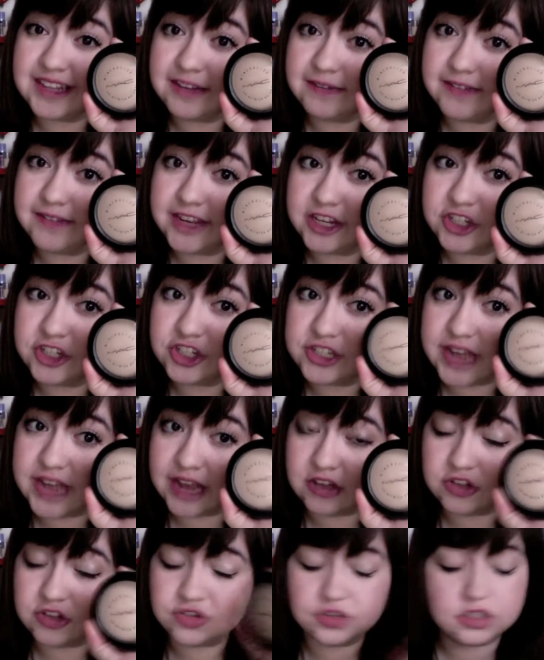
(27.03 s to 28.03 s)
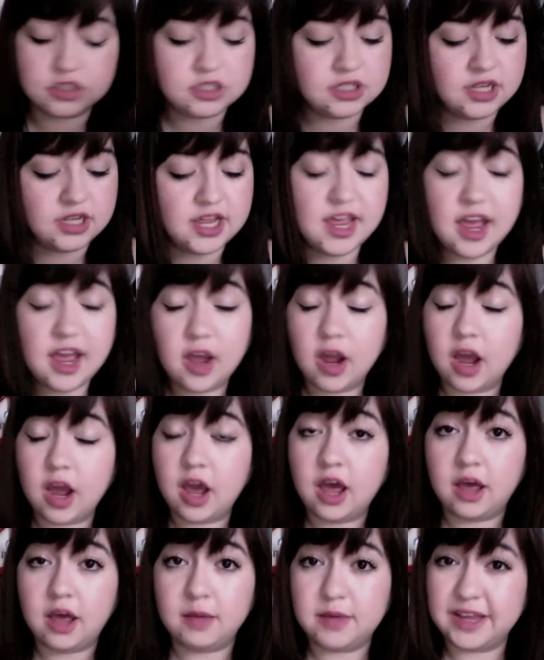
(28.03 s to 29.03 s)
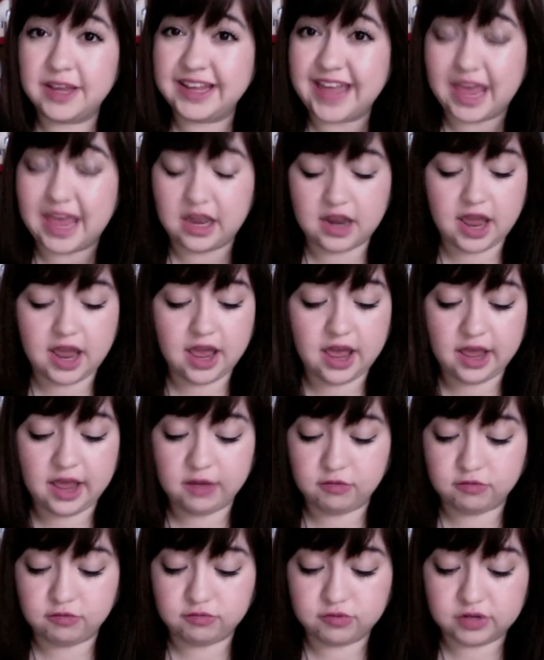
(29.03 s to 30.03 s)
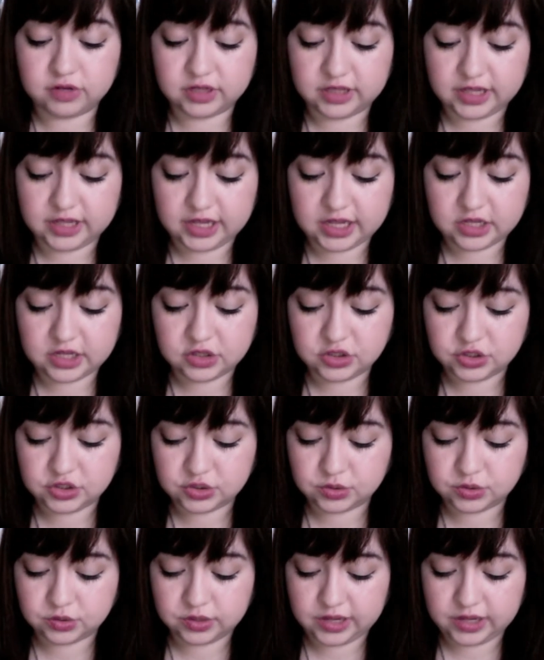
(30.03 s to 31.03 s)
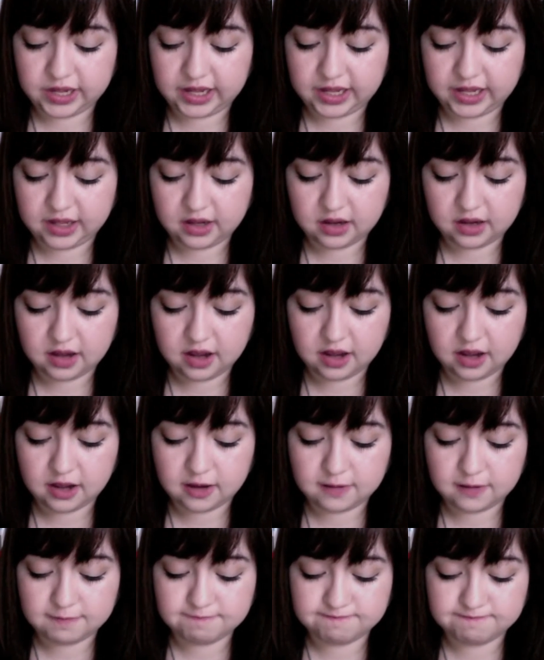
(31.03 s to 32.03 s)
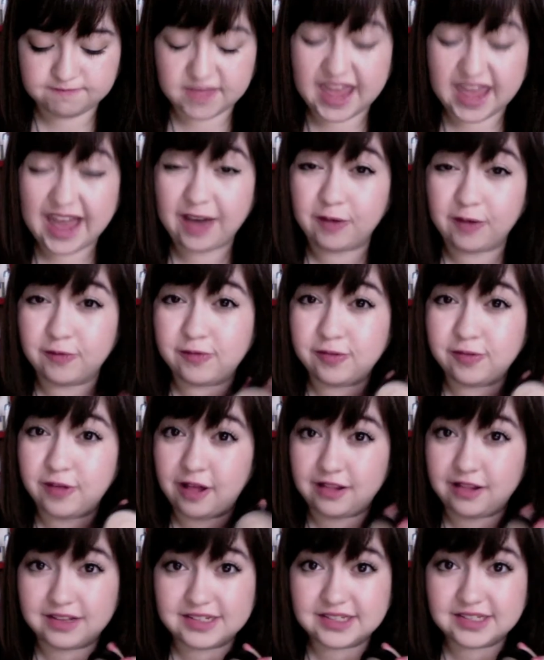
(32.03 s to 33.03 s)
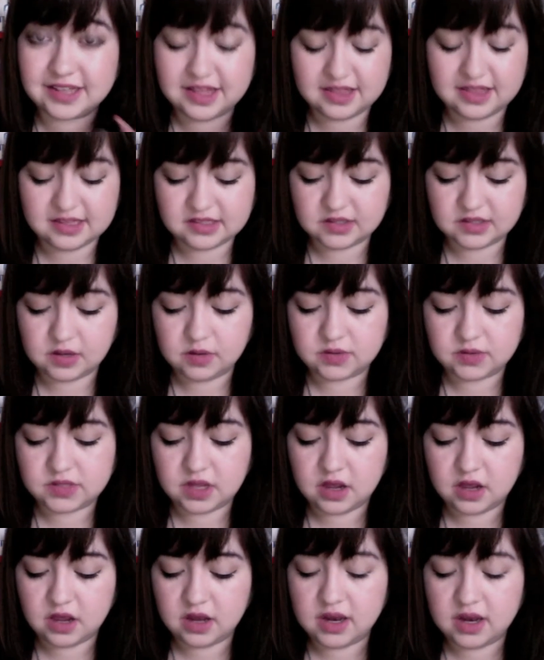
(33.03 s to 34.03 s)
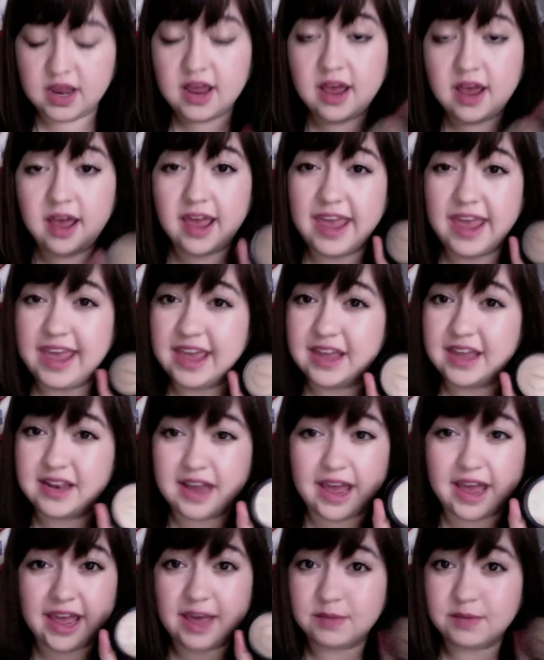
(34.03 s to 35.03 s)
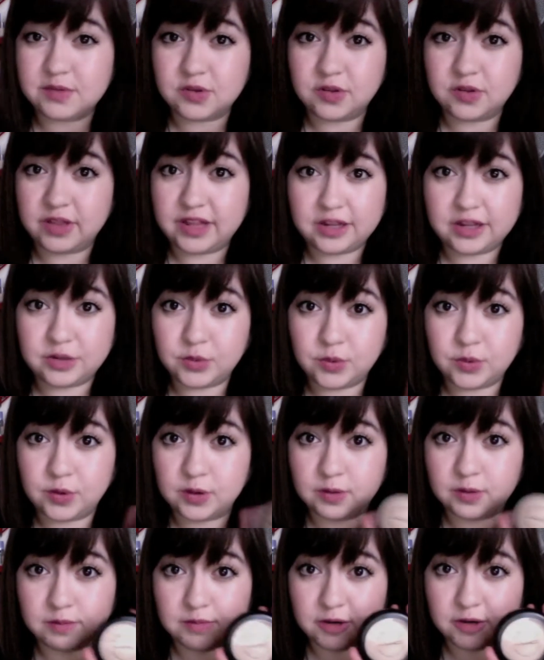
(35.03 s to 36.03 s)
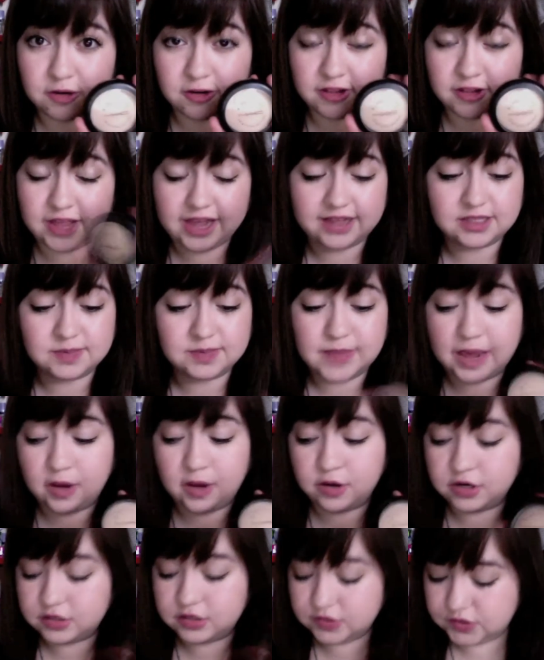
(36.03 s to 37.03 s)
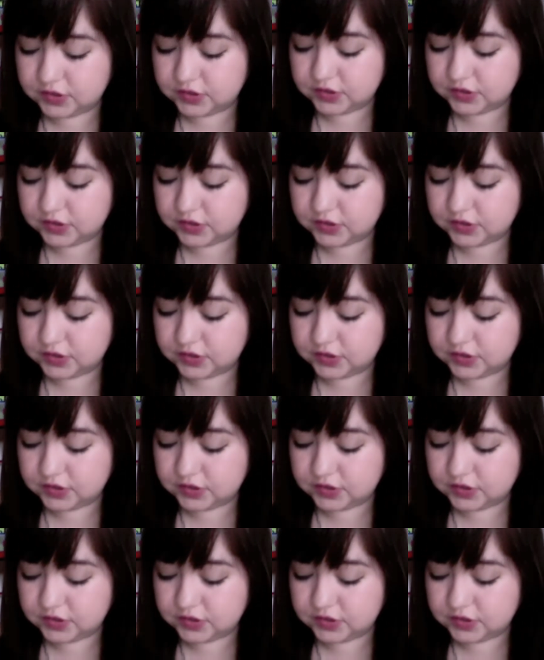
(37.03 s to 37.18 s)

Finish Natural. Um, again, I really enjoy um, how flawlessly this goes on, and I absolutely adore mineralized powders.